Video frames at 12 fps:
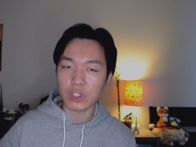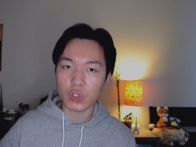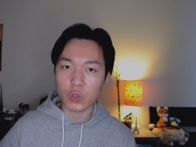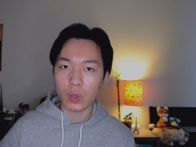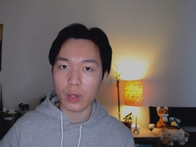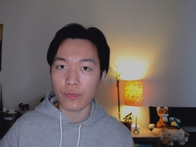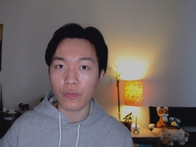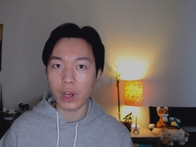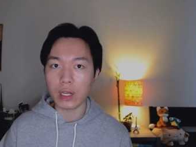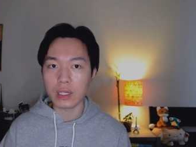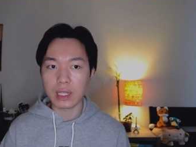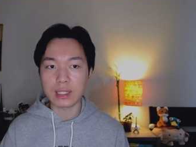it to their
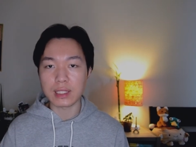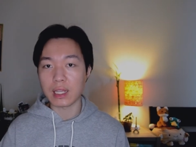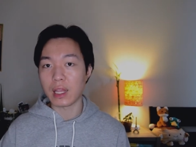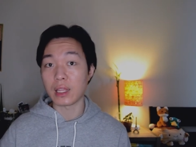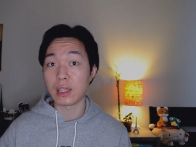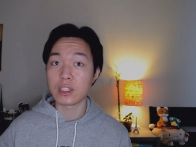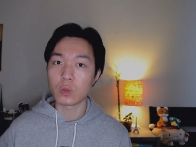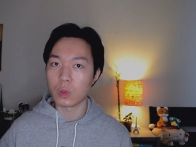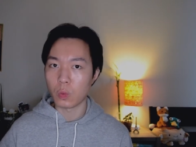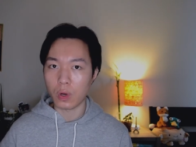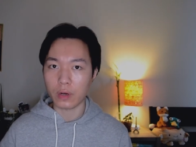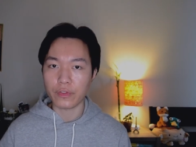friend and say like, this
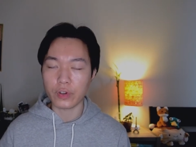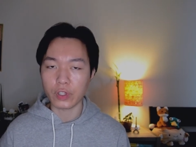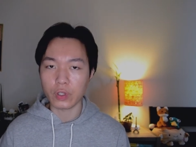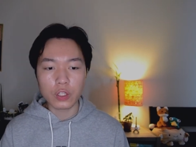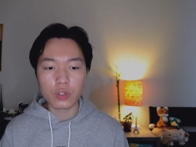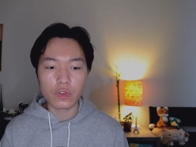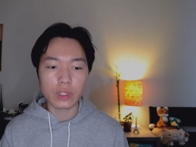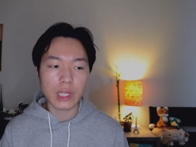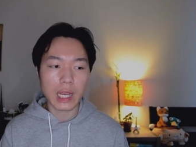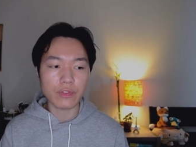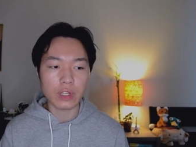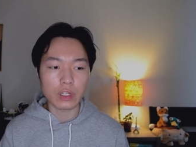would work for you. You really
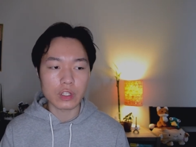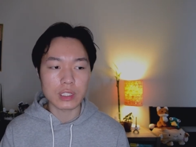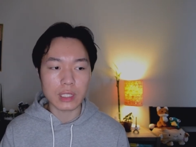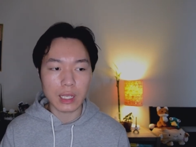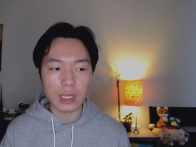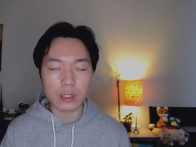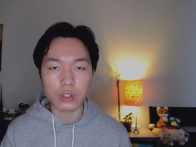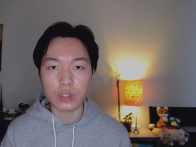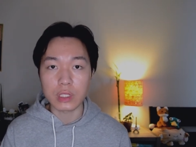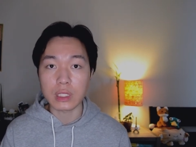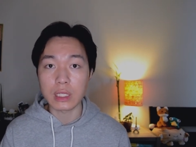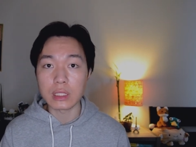have to understand
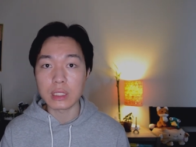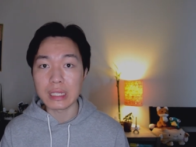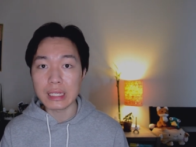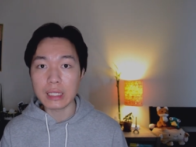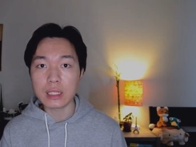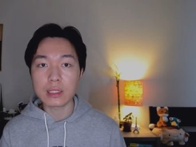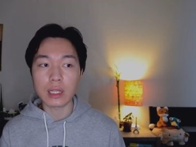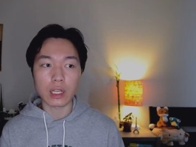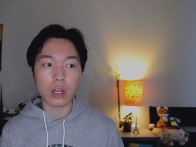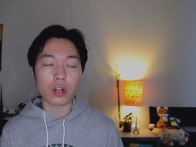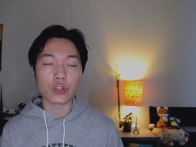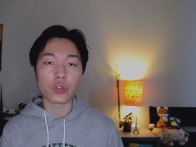your skin's needs.
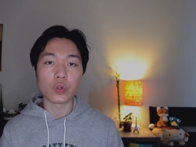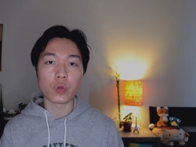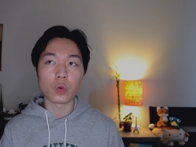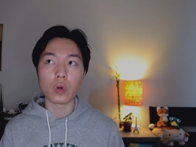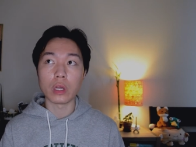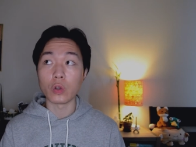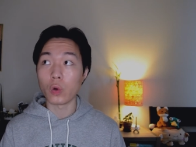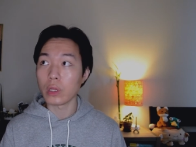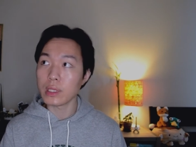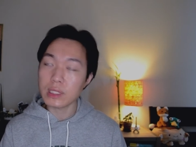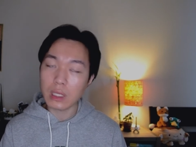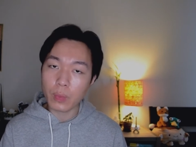Like, are you an
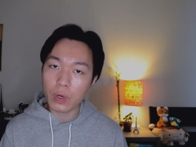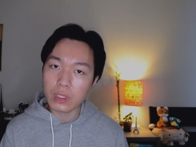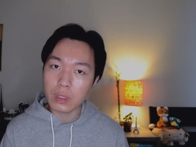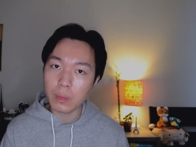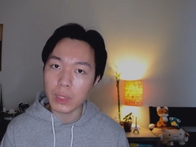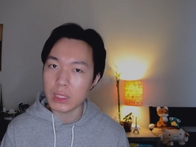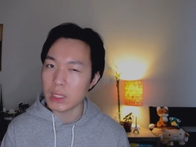oily skin person but